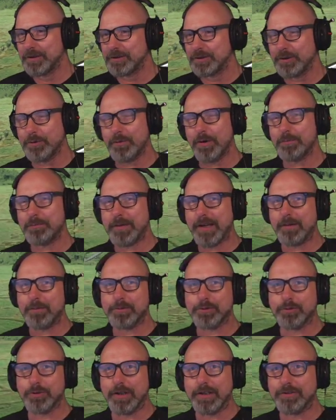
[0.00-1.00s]
You won't be able
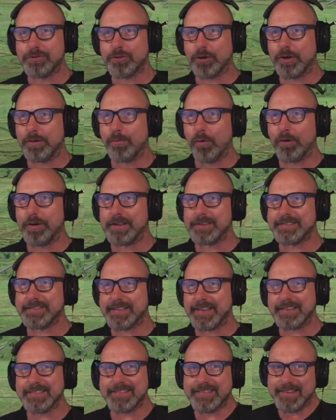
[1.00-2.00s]
to enjoy more than
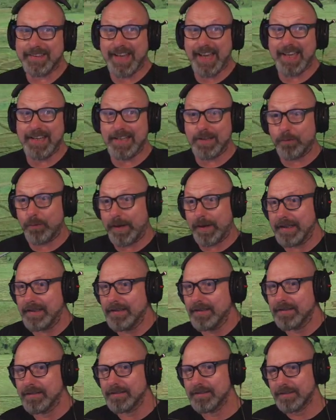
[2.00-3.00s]
60 anyway.
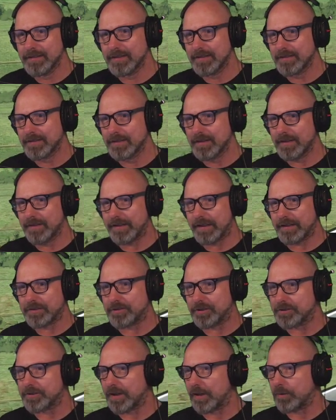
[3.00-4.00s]
That's
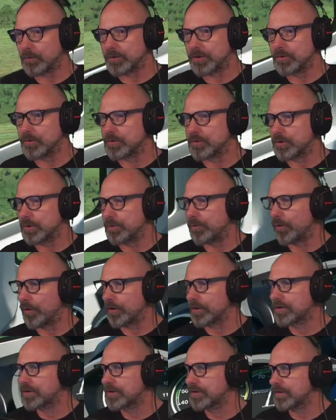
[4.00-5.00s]
just how YouTube
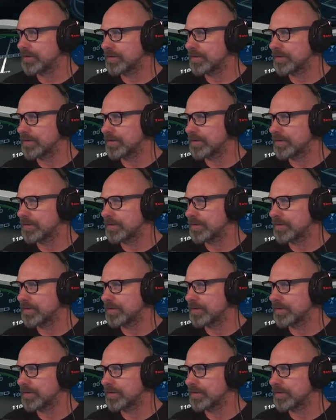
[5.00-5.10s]
work.